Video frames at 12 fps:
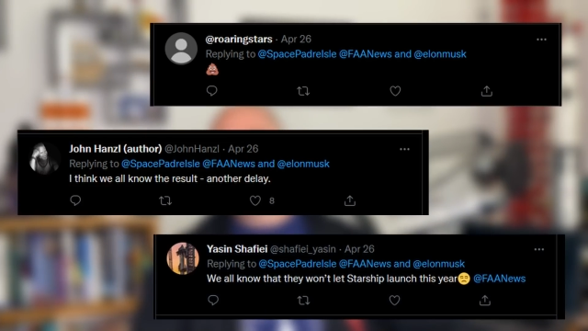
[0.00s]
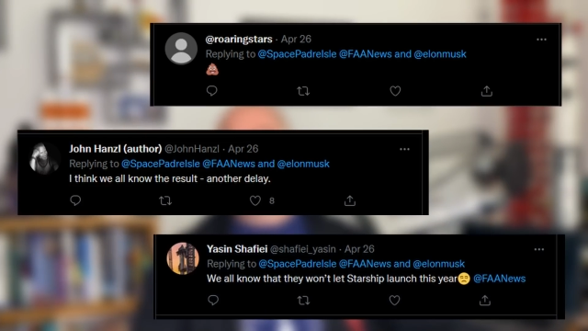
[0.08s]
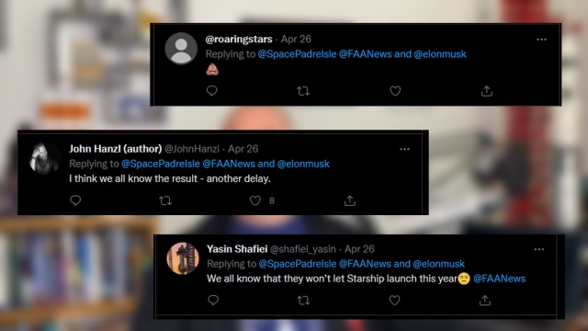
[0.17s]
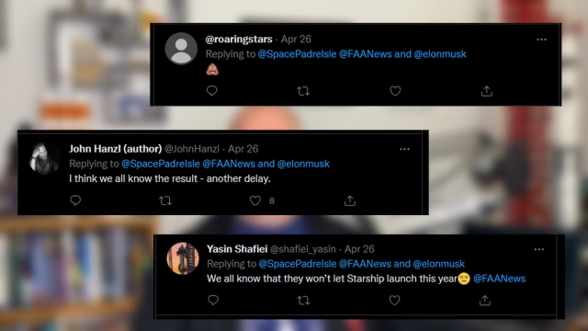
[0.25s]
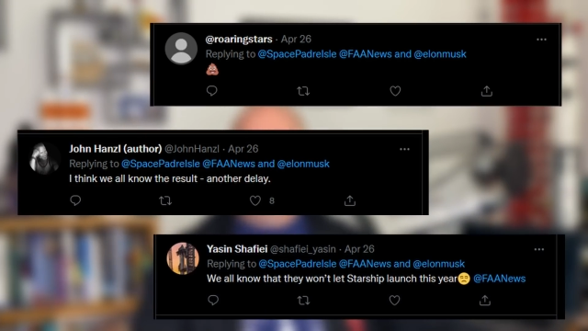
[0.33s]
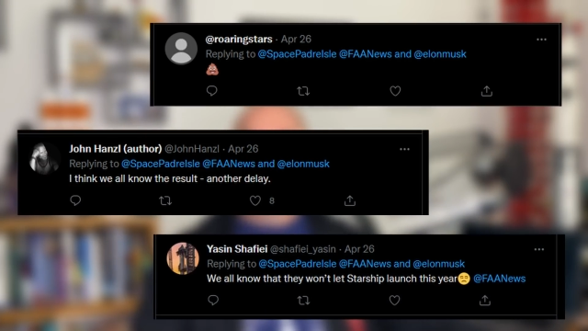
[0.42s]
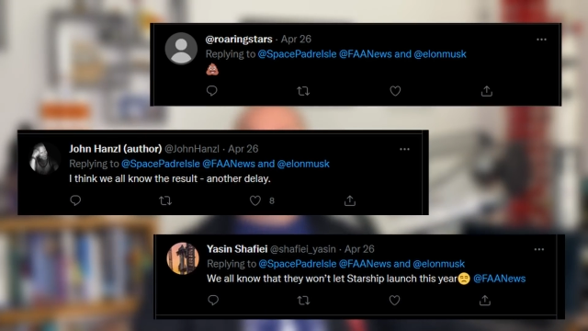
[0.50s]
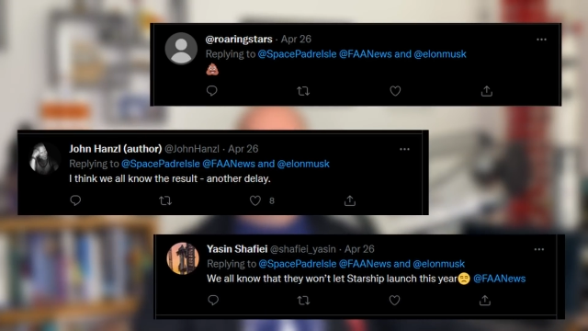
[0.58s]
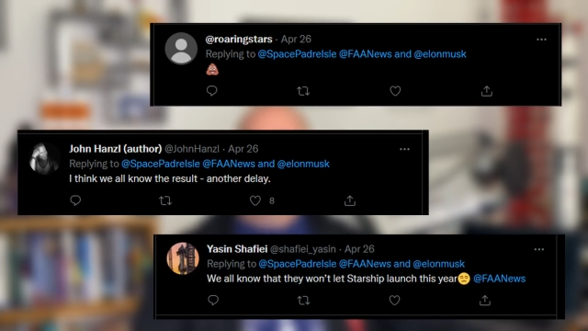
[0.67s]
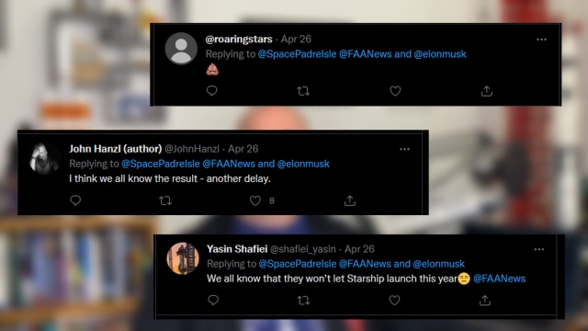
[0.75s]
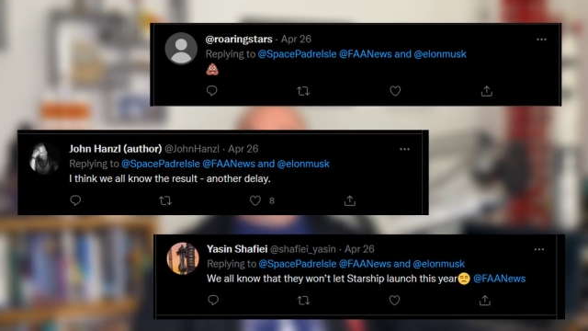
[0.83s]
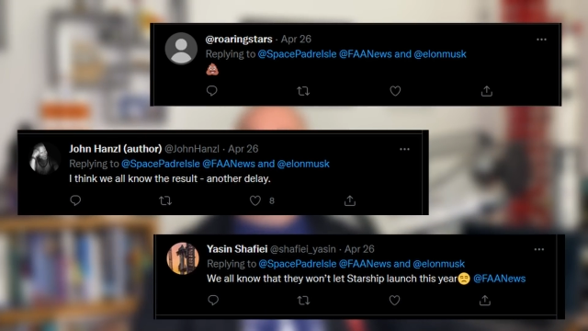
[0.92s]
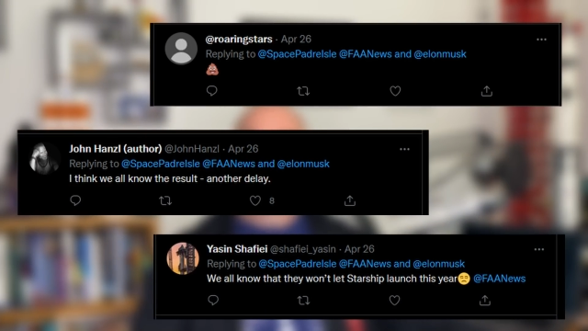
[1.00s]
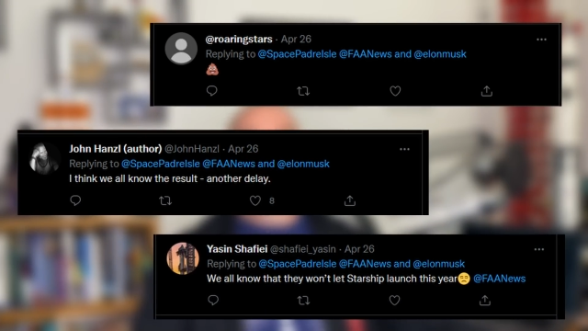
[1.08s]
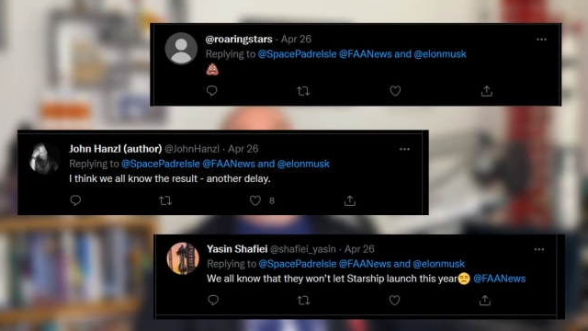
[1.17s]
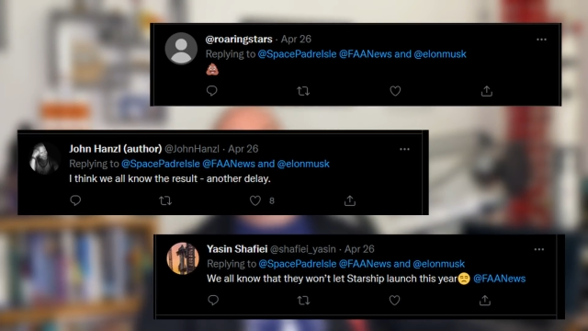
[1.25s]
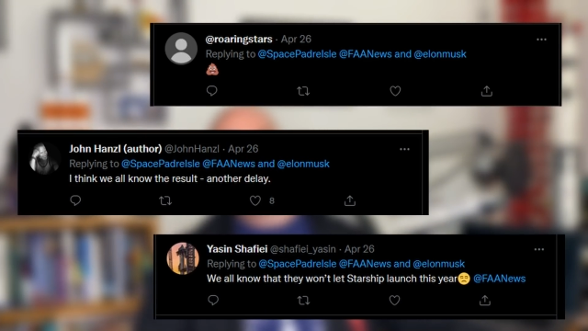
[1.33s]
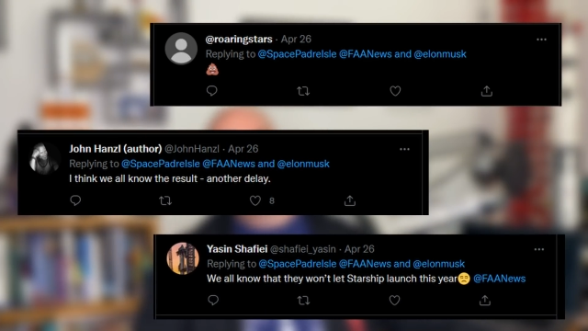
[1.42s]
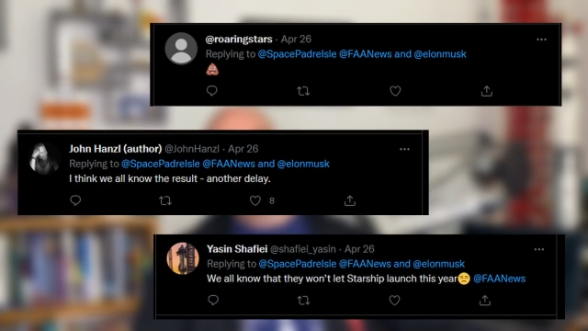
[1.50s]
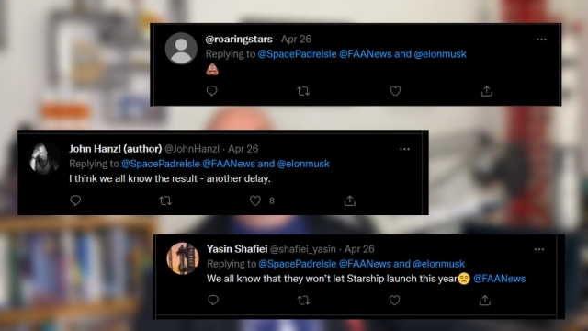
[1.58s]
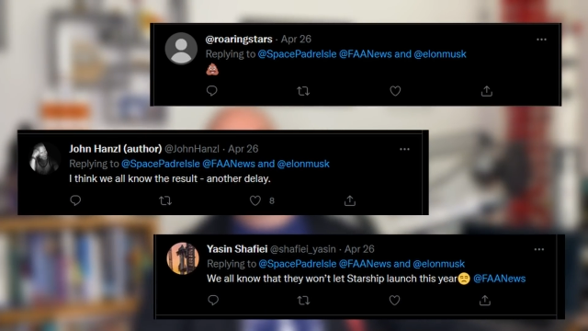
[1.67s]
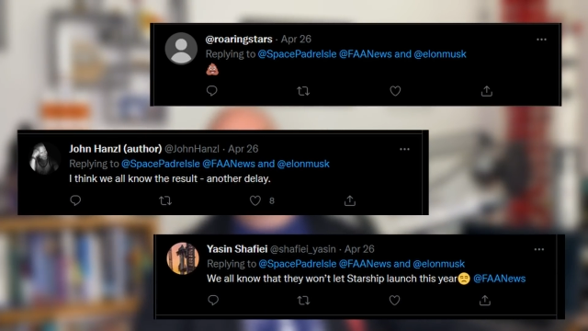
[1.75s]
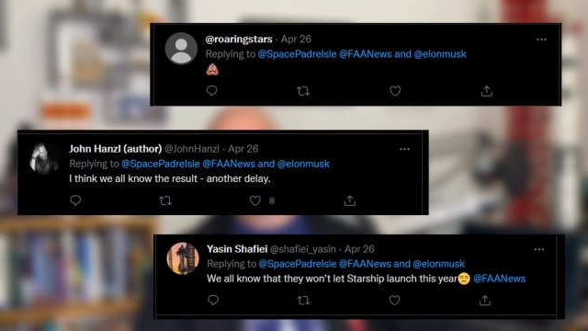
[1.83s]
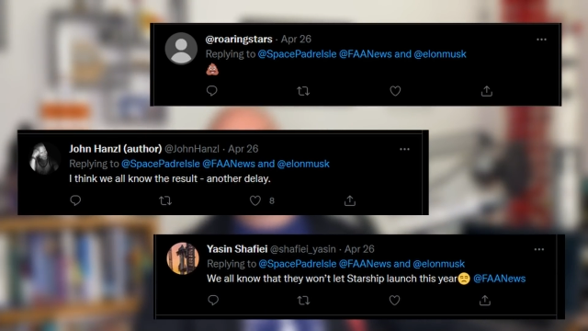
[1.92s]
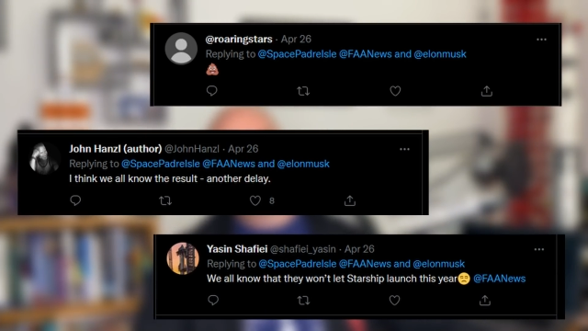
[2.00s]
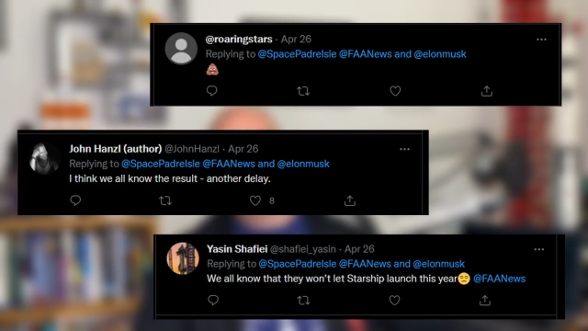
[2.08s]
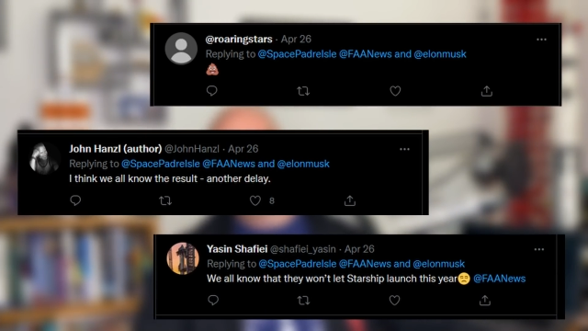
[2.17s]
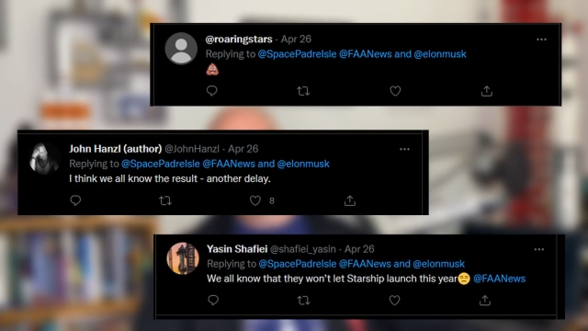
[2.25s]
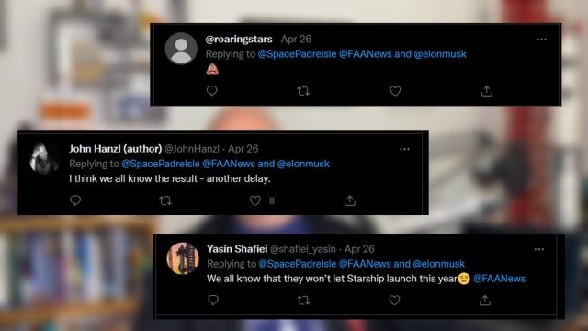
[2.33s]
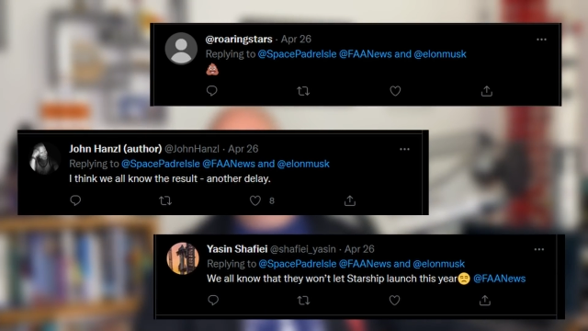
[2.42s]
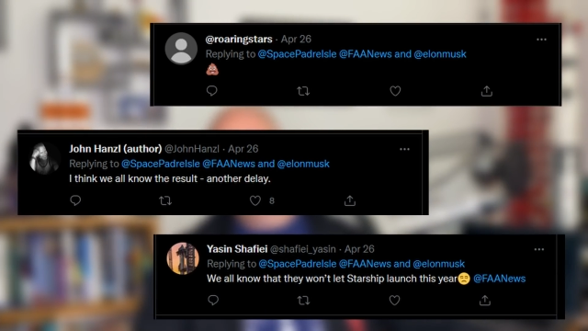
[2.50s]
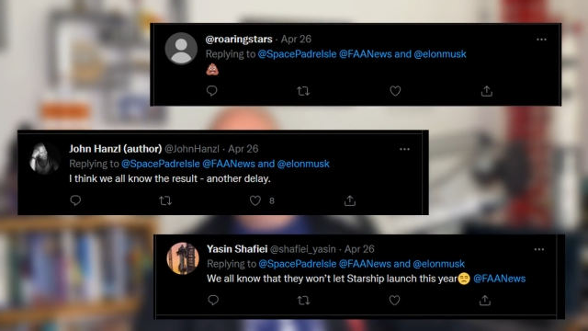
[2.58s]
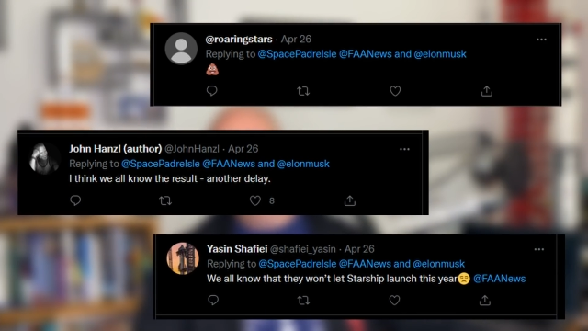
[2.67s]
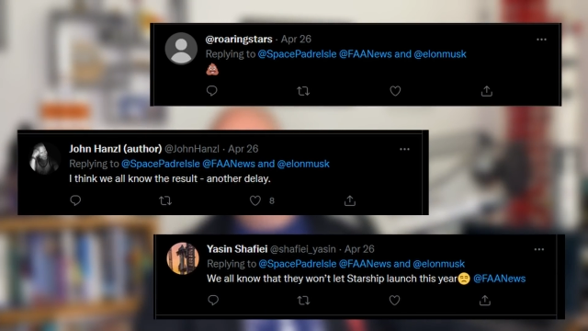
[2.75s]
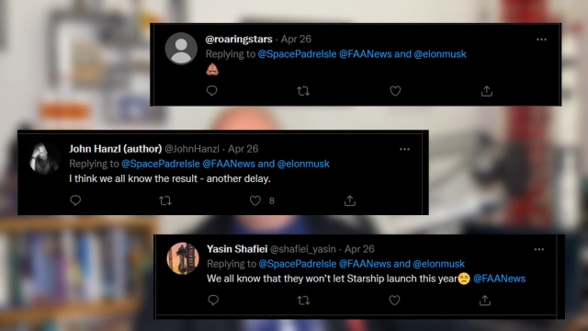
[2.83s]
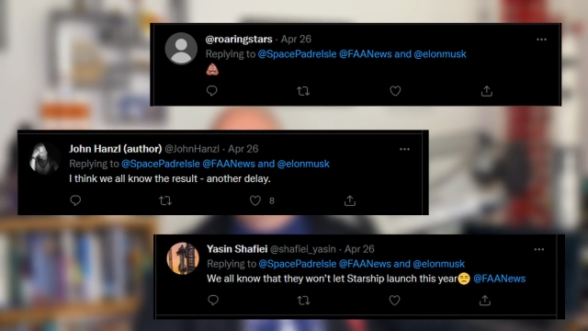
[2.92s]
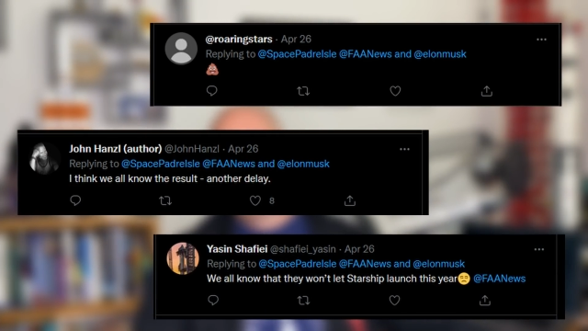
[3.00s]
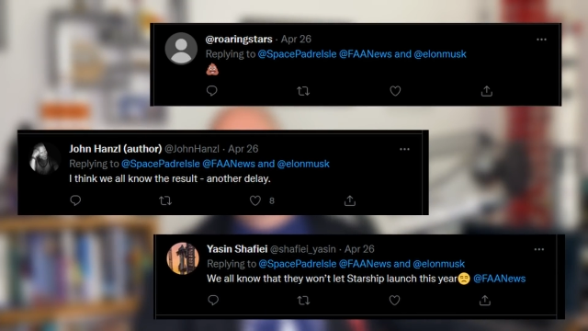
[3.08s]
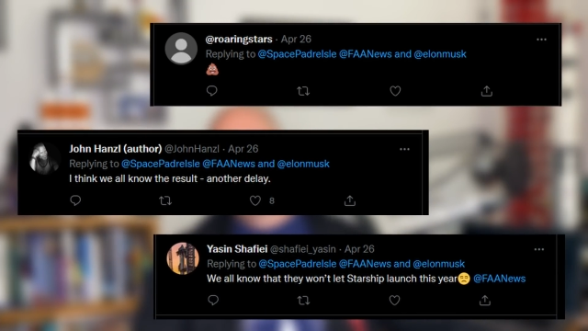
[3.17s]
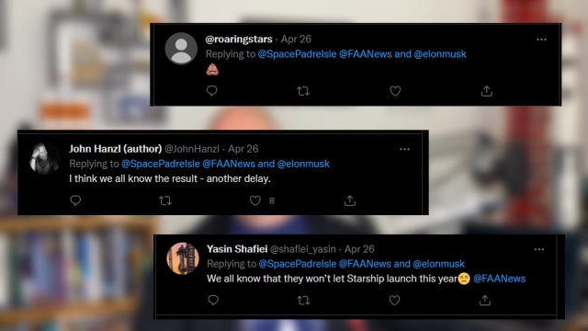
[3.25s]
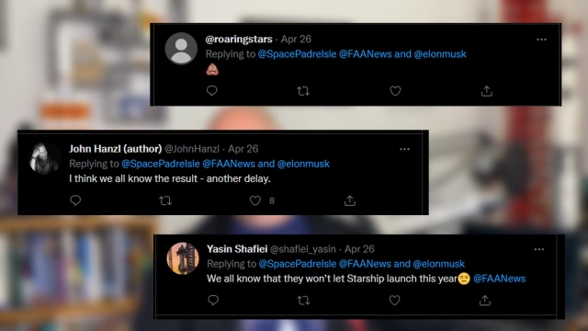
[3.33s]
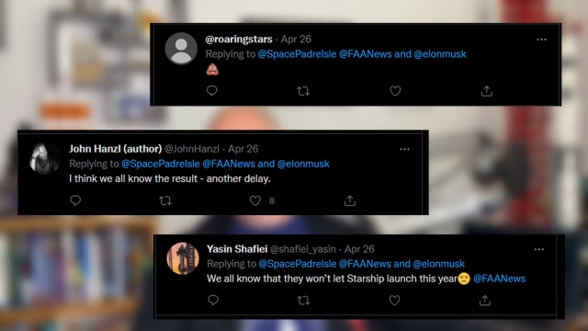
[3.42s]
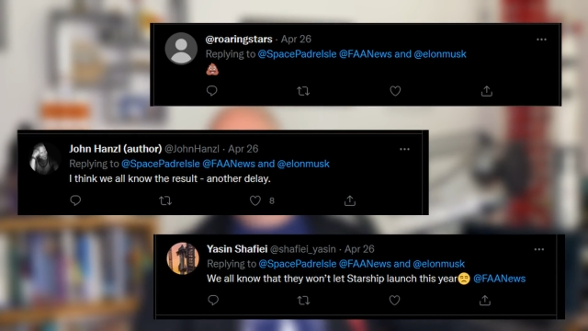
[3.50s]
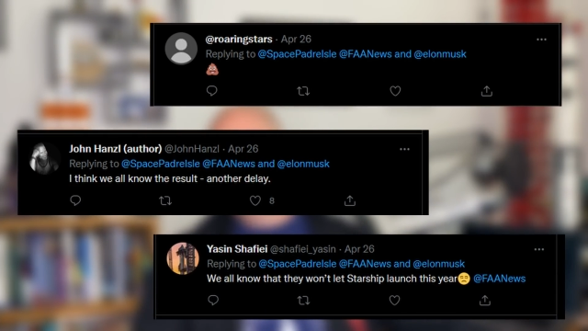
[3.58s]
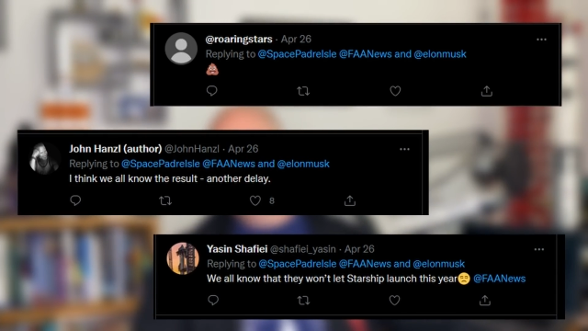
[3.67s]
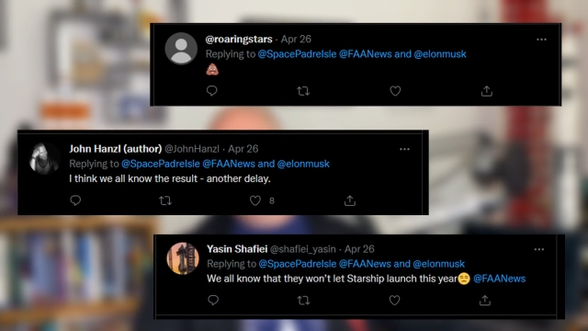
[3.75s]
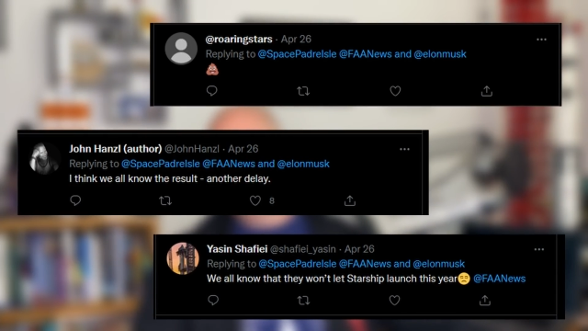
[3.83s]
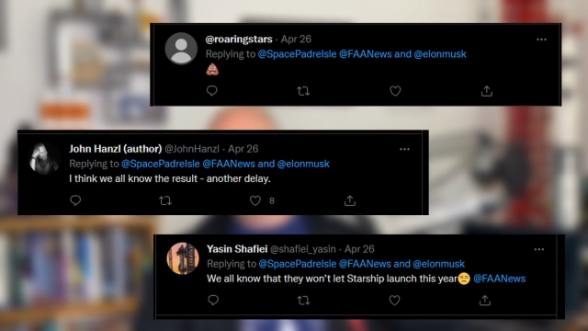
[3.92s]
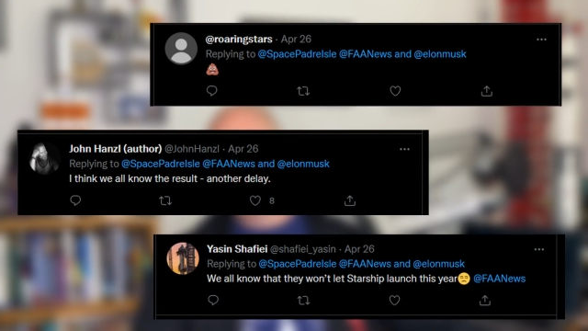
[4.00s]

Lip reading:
(no speaker visible)